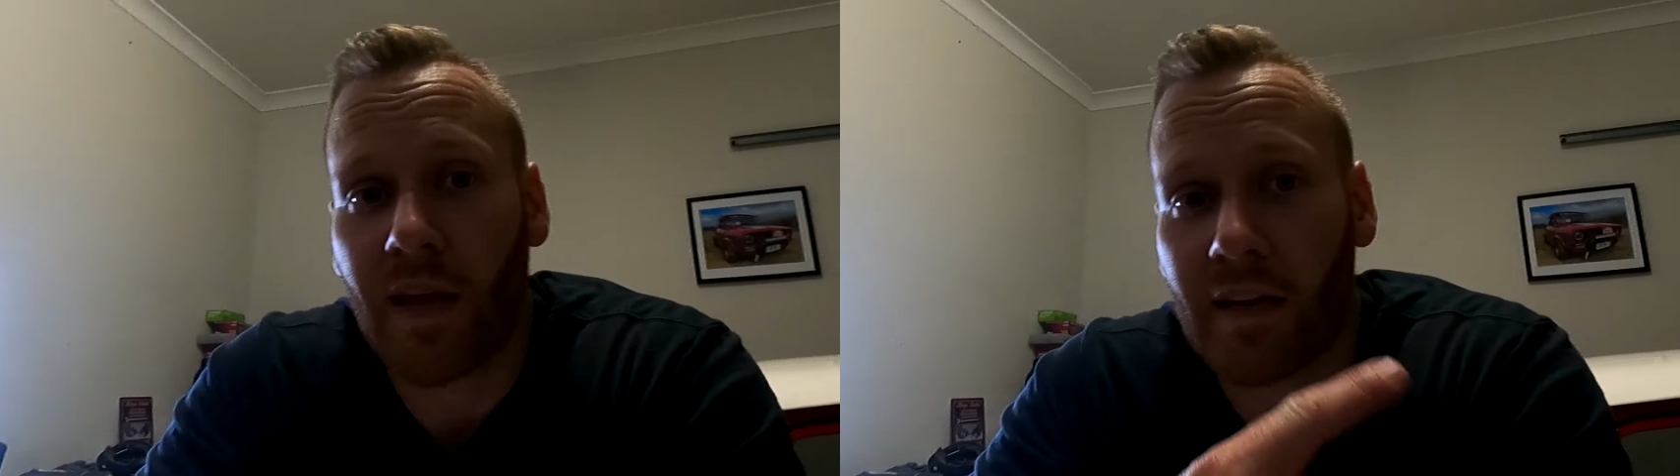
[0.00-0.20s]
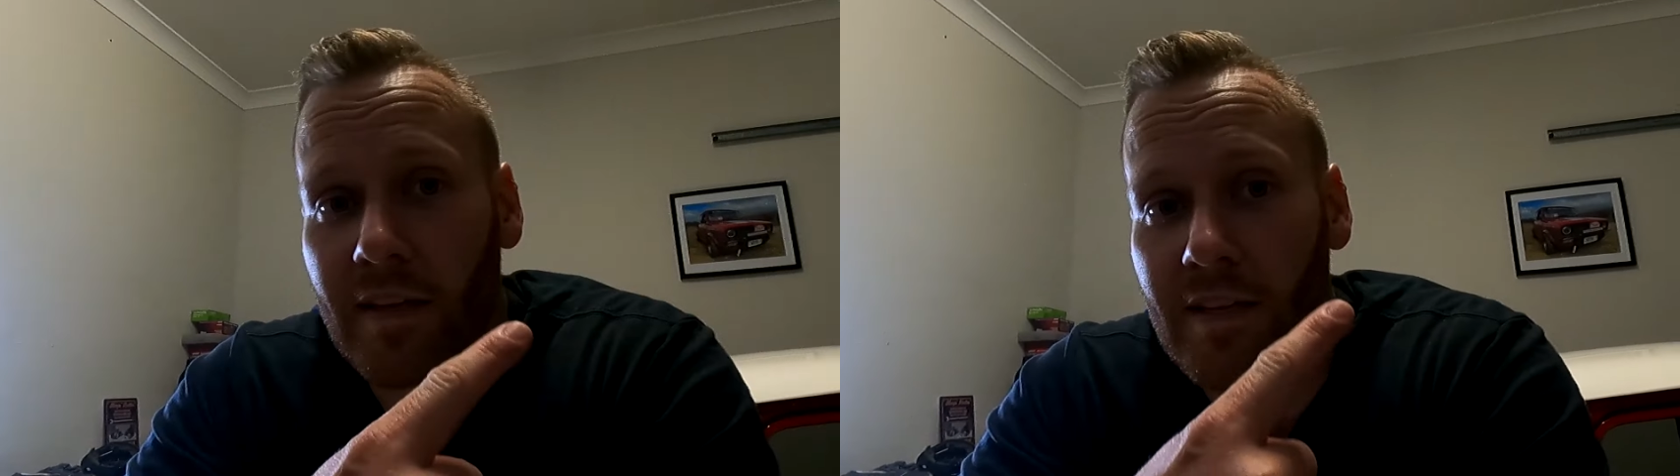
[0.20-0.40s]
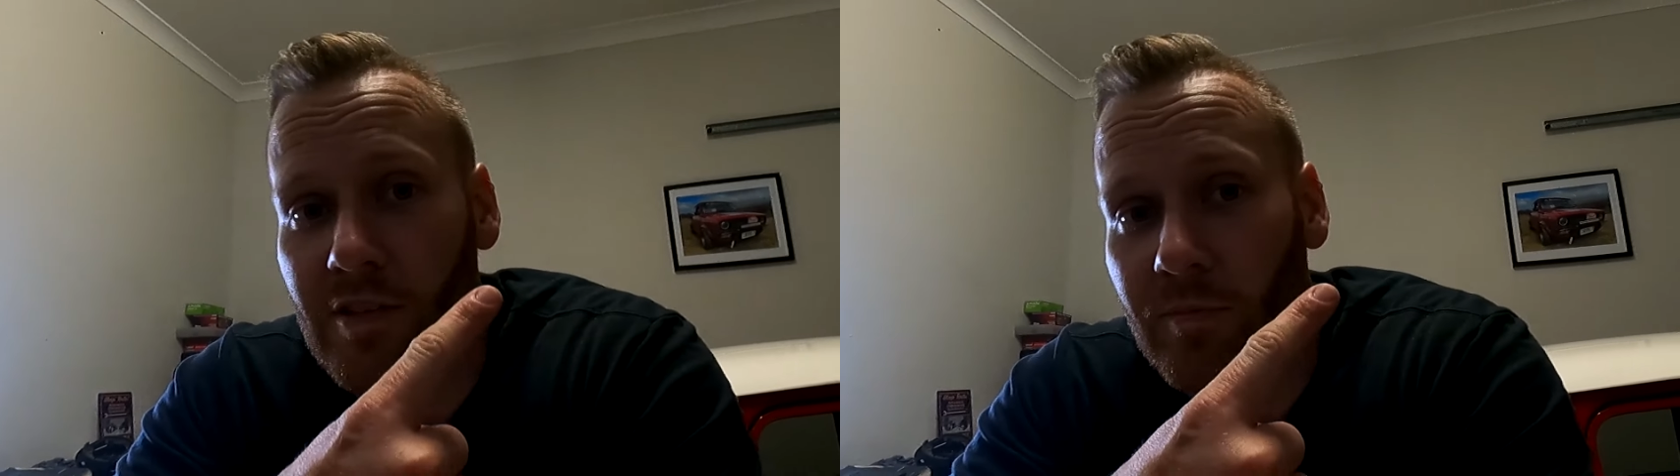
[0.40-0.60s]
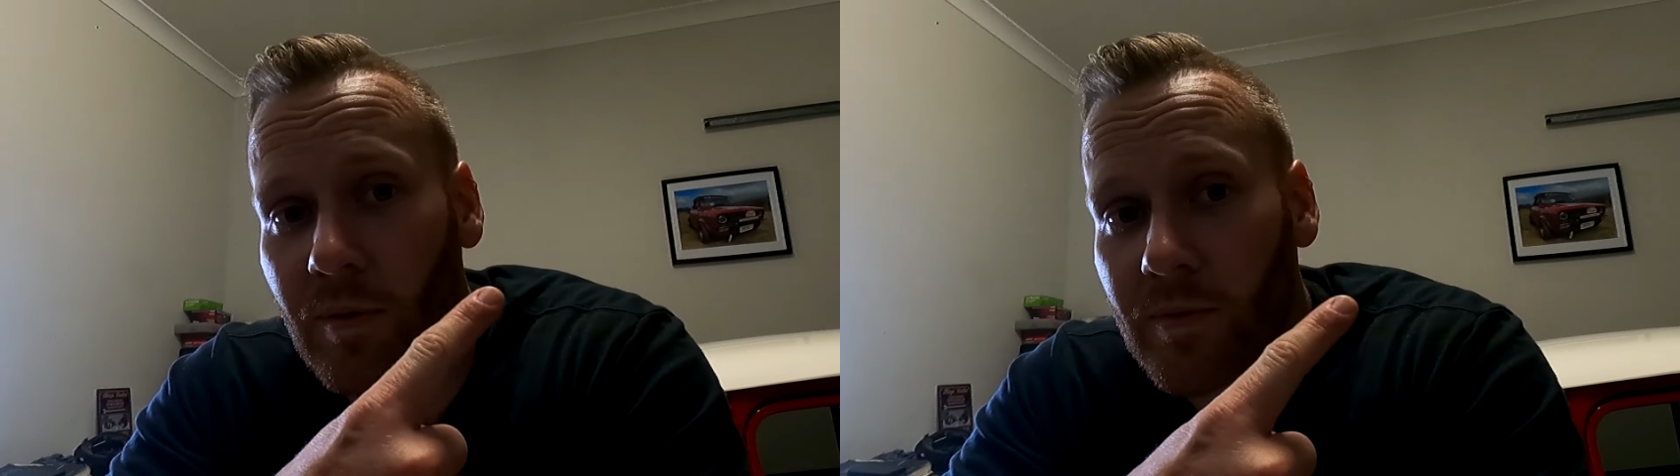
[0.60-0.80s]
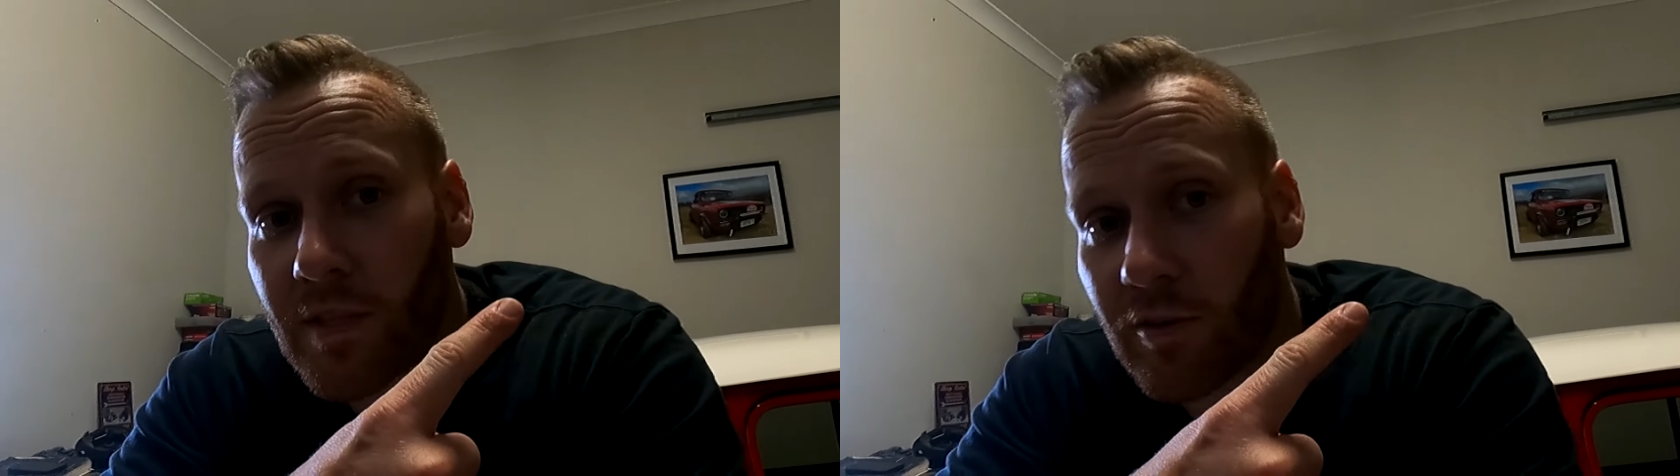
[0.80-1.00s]
and yes, you can
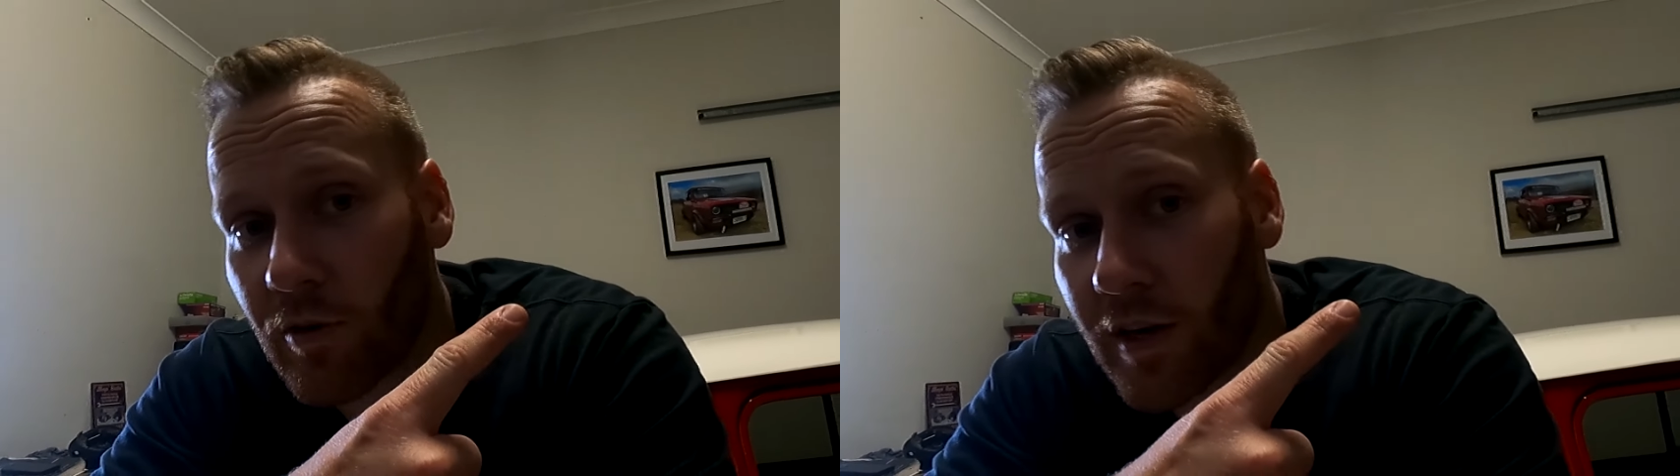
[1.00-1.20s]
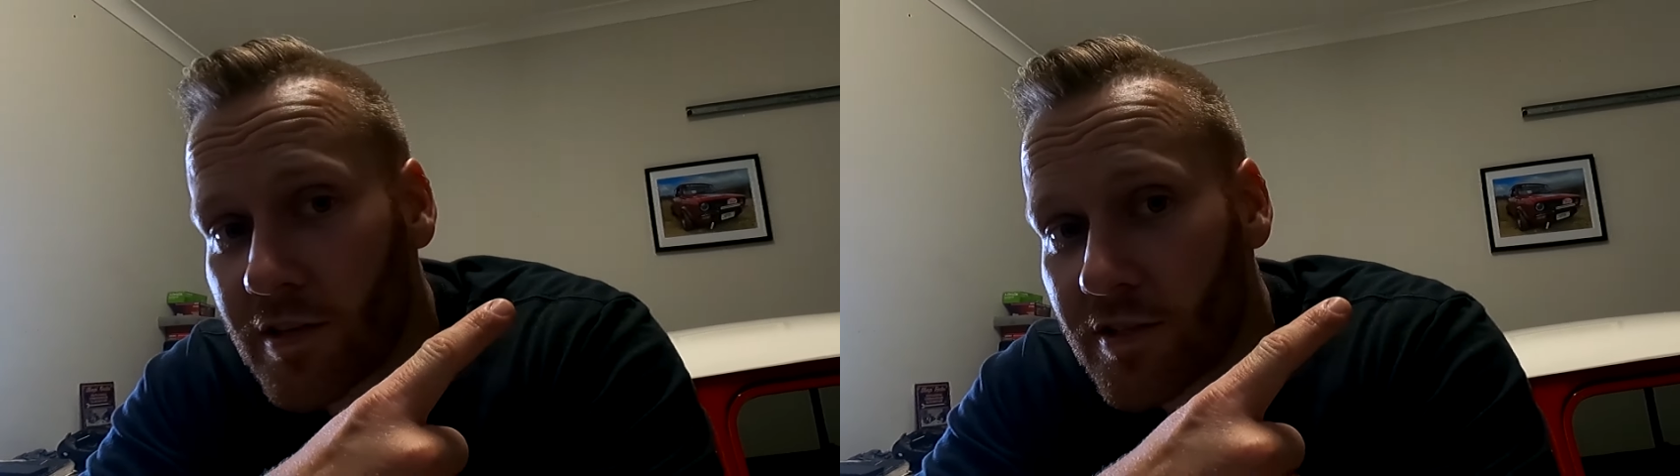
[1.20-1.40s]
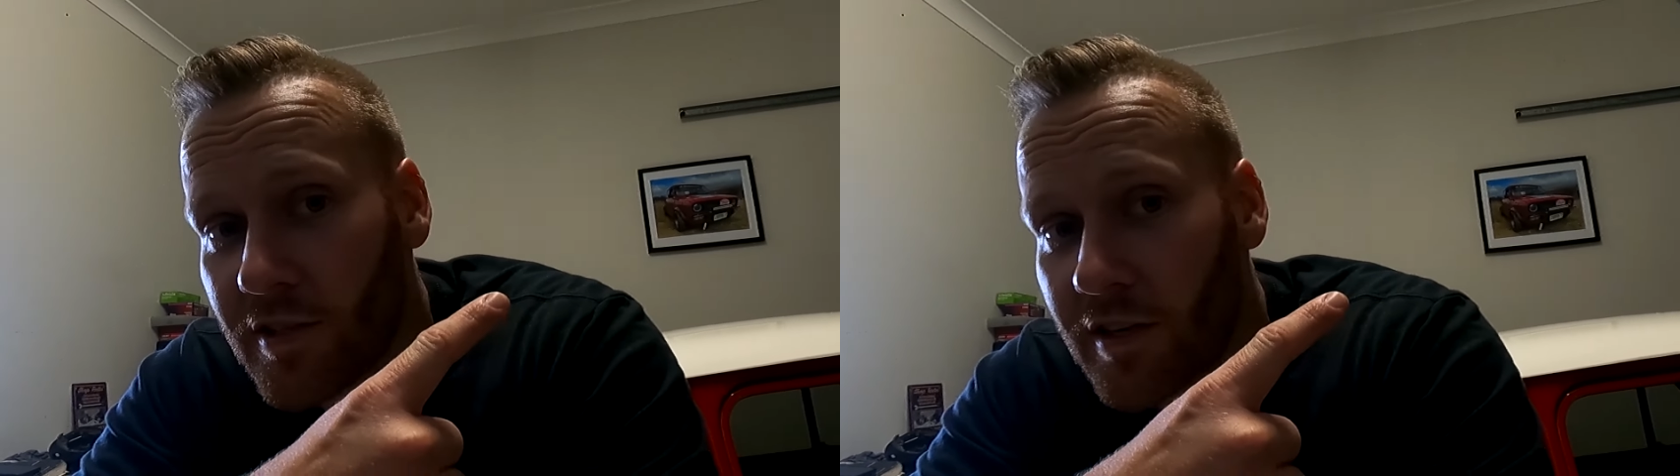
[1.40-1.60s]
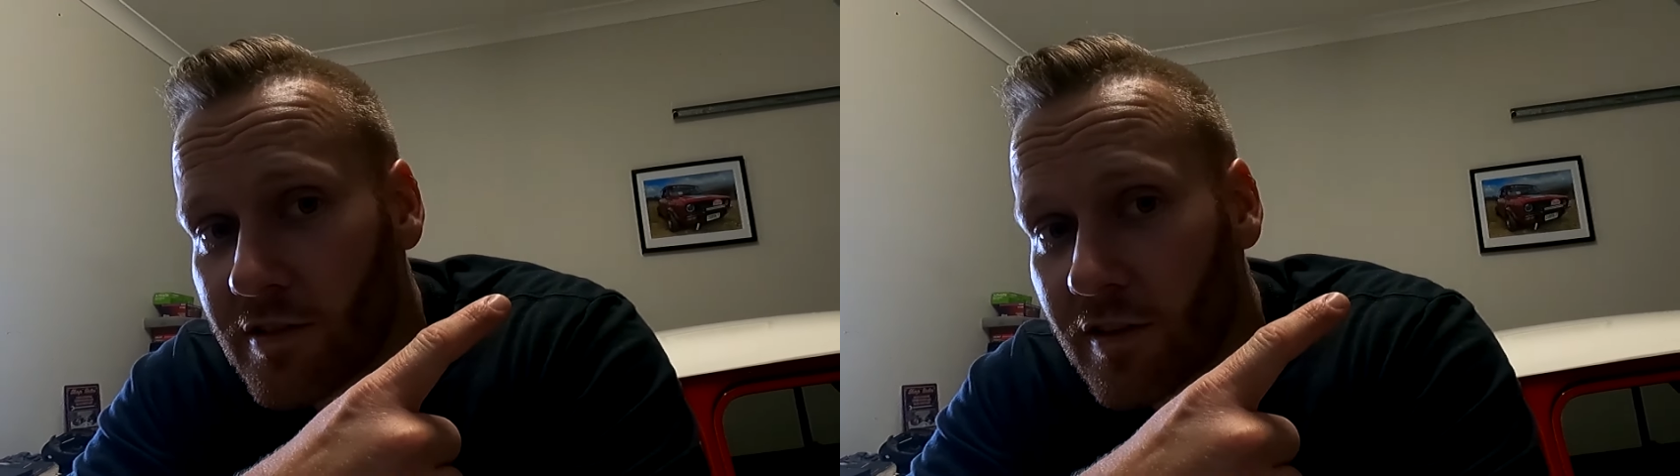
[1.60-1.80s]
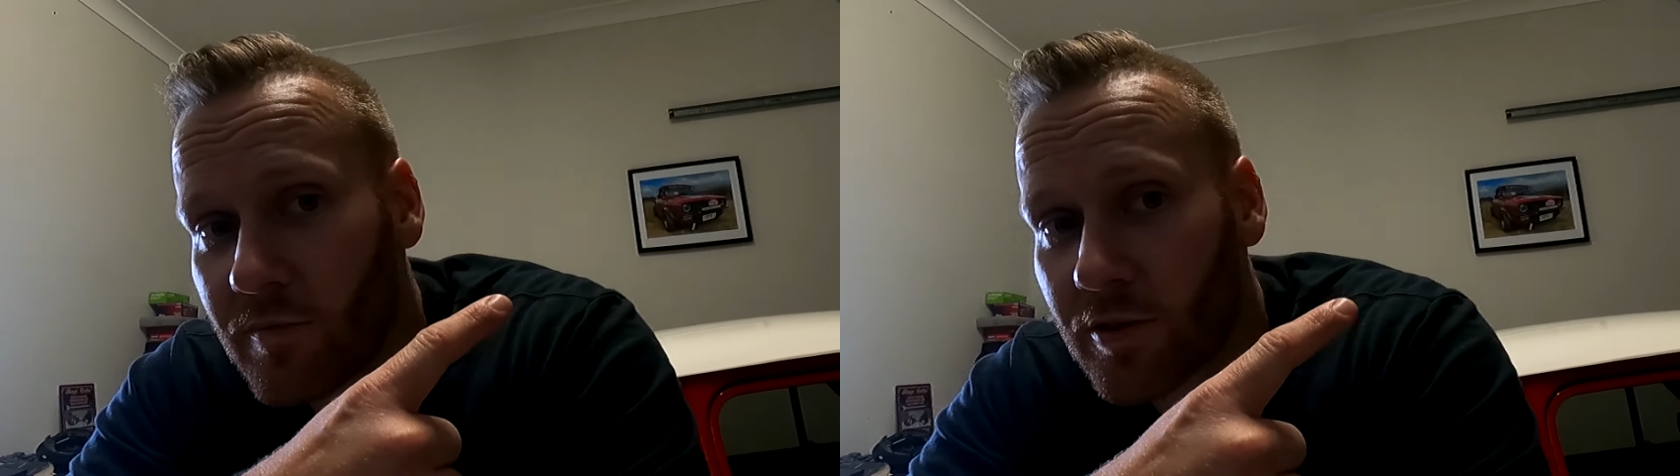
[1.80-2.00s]
probably see Grace just over